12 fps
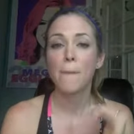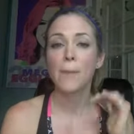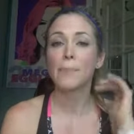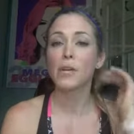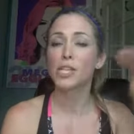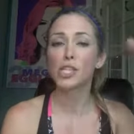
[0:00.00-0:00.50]

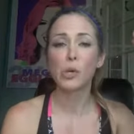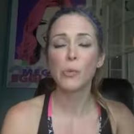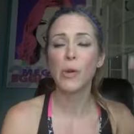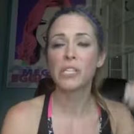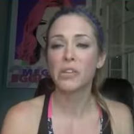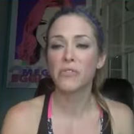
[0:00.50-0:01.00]
by putting so
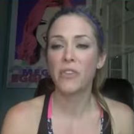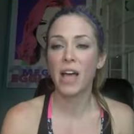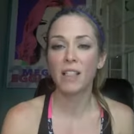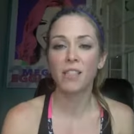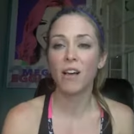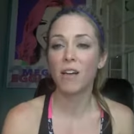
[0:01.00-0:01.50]
much of
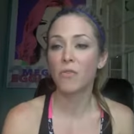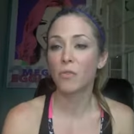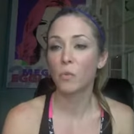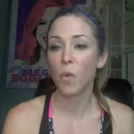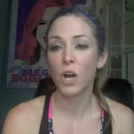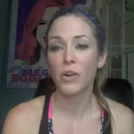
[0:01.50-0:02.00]
that love
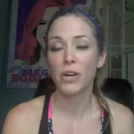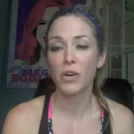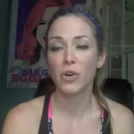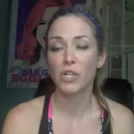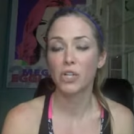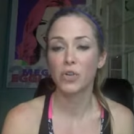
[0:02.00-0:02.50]
and watering and
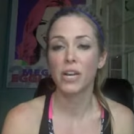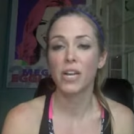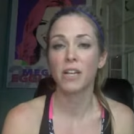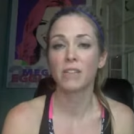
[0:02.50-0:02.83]
nurturing,